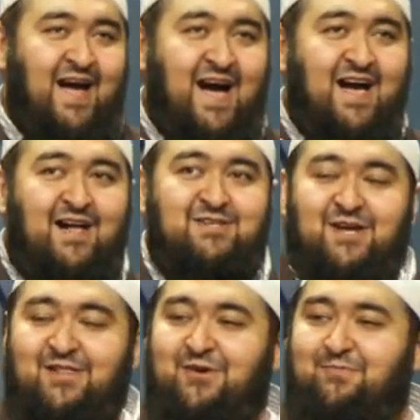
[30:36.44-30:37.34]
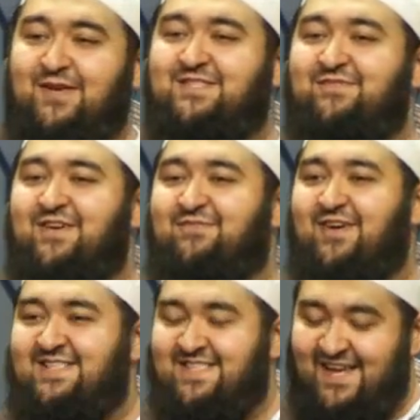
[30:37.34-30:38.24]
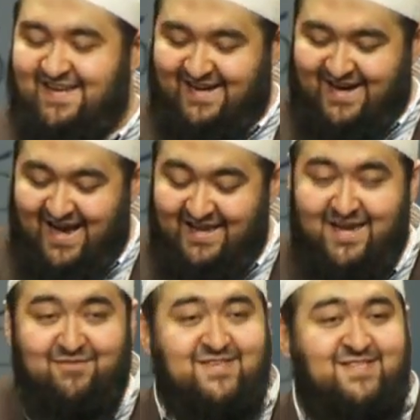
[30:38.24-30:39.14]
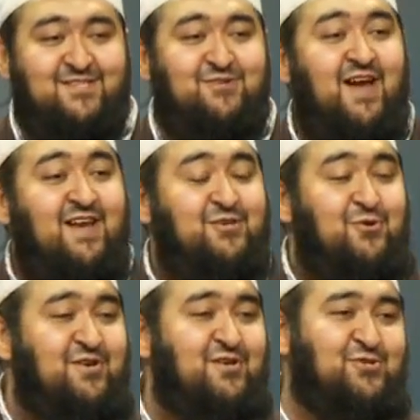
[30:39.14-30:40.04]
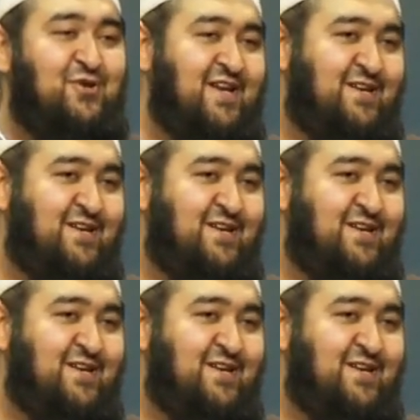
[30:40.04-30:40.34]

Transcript: I'll tell you a piece of advice that I gave a sister, and I told her to try it